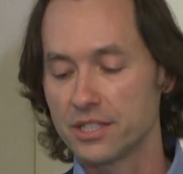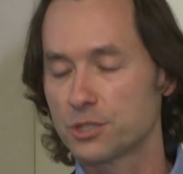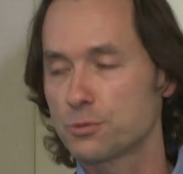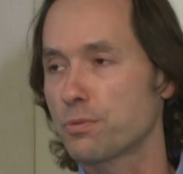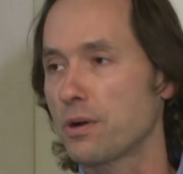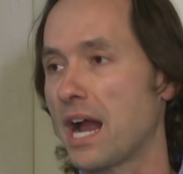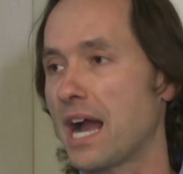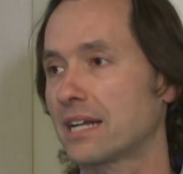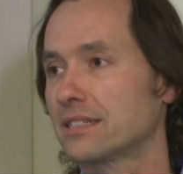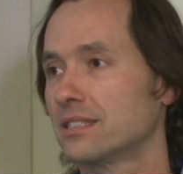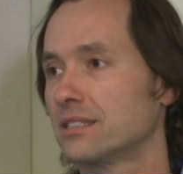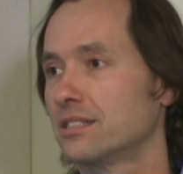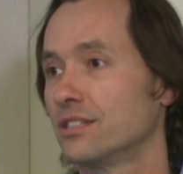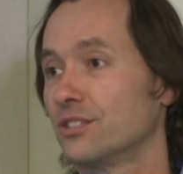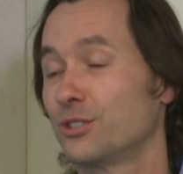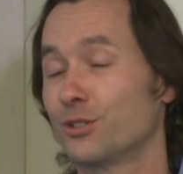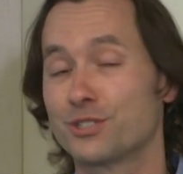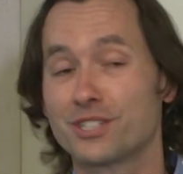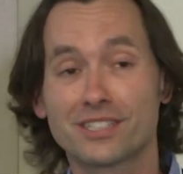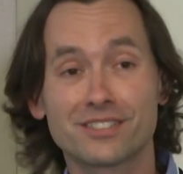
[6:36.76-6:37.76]

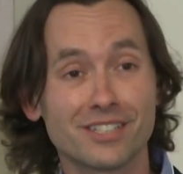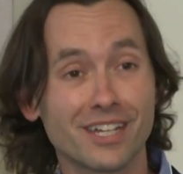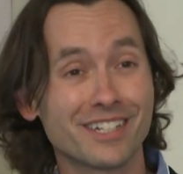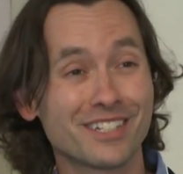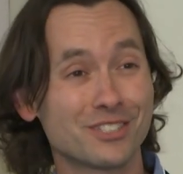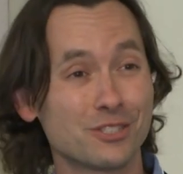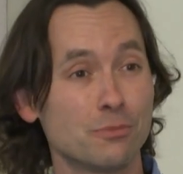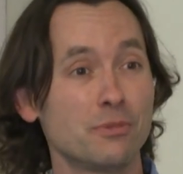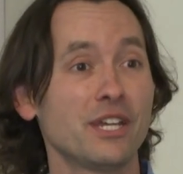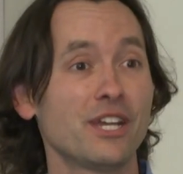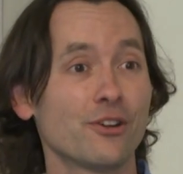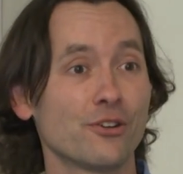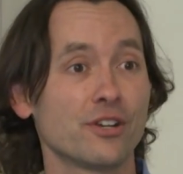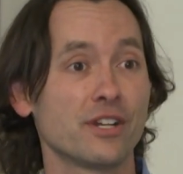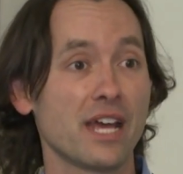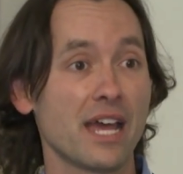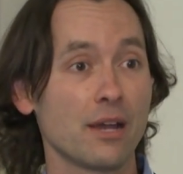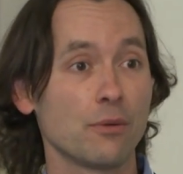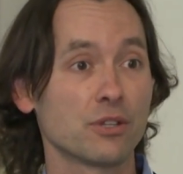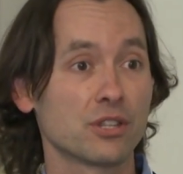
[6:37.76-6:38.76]
practices. So it's exciting to be here
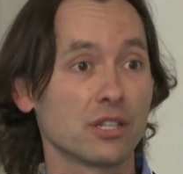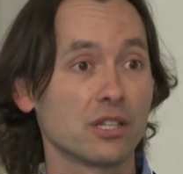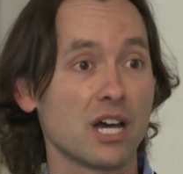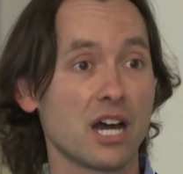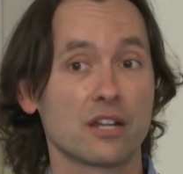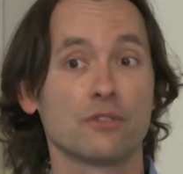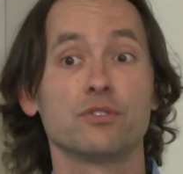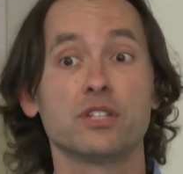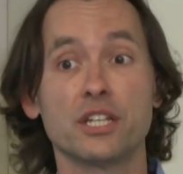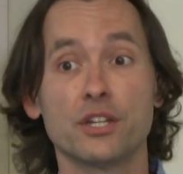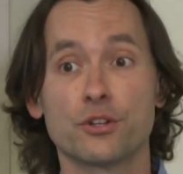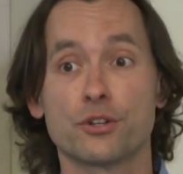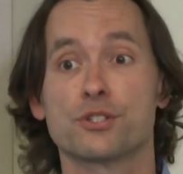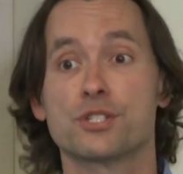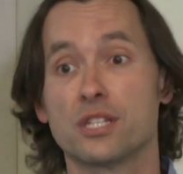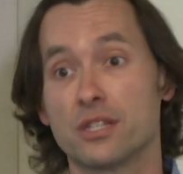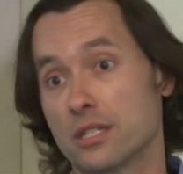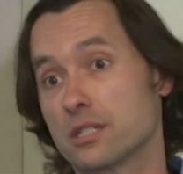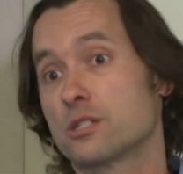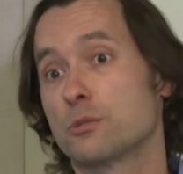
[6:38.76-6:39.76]
today with a lot of
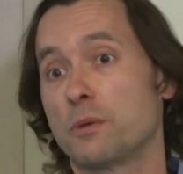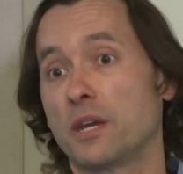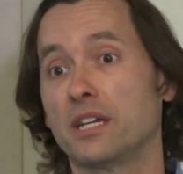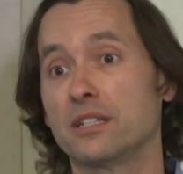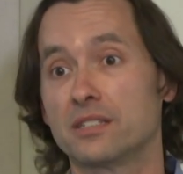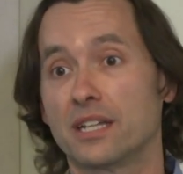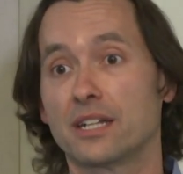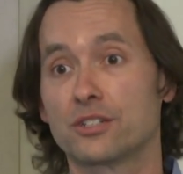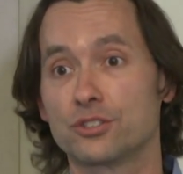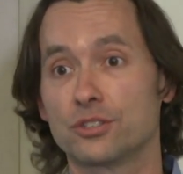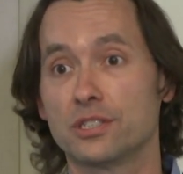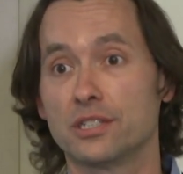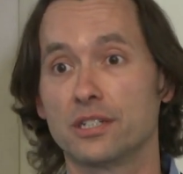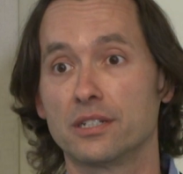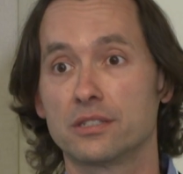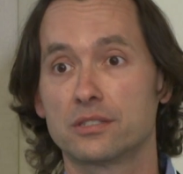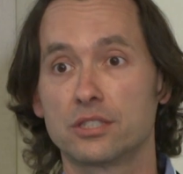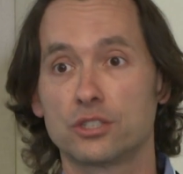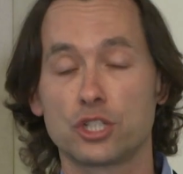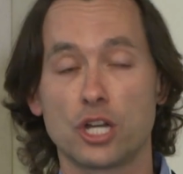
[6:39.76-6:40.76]
leaders in this space, actually,
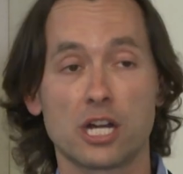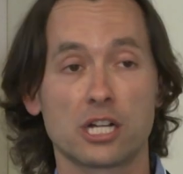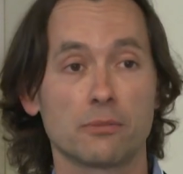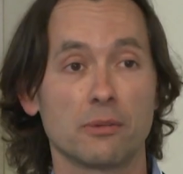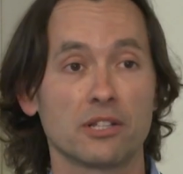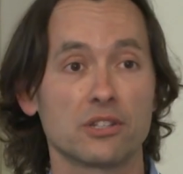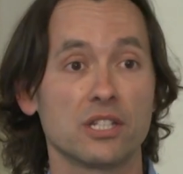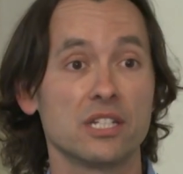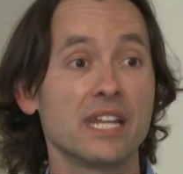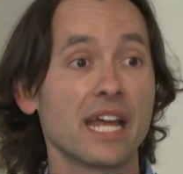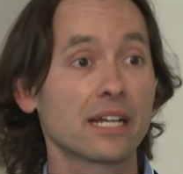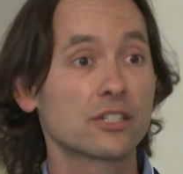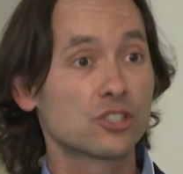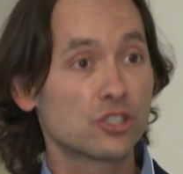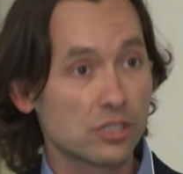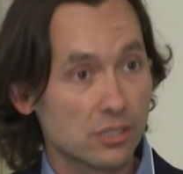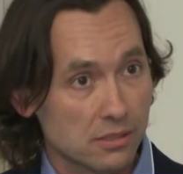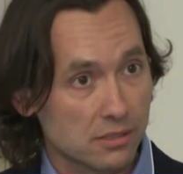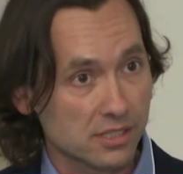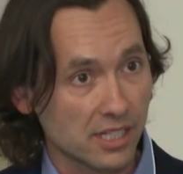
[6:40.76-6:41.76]
to talk about the
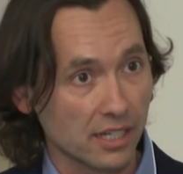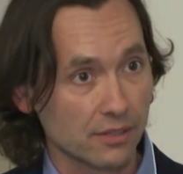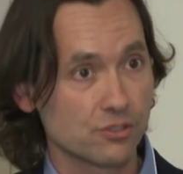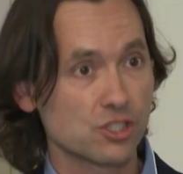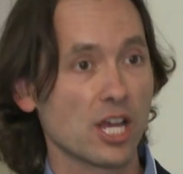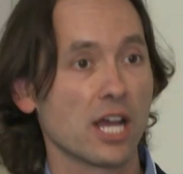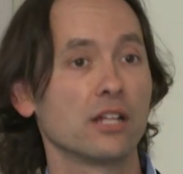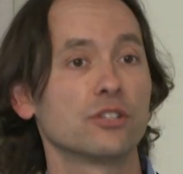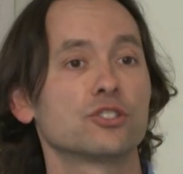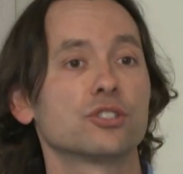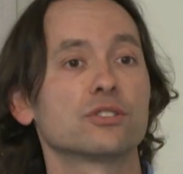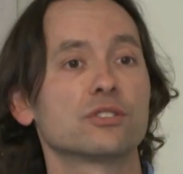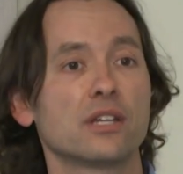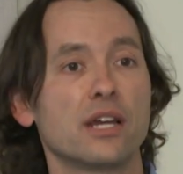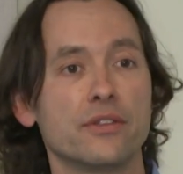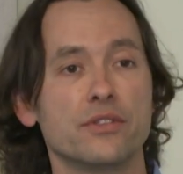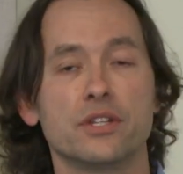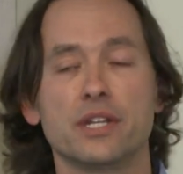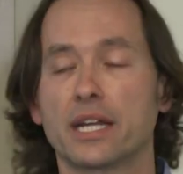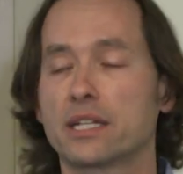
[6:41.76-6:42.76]
next set of challenges
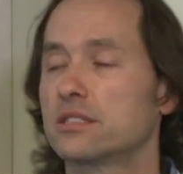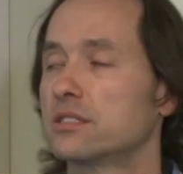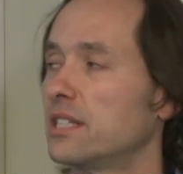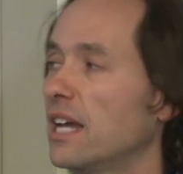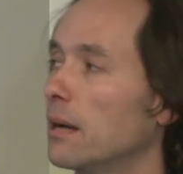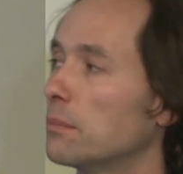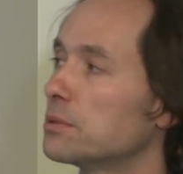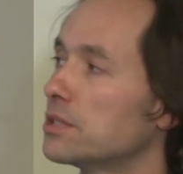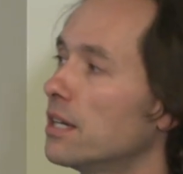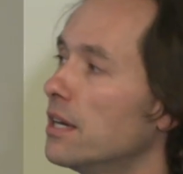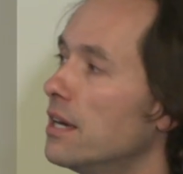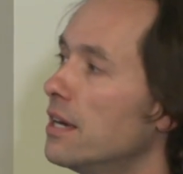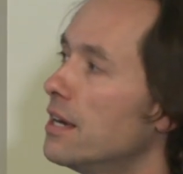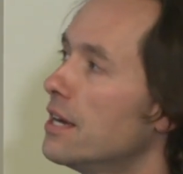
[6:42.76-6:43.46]
and the next steps.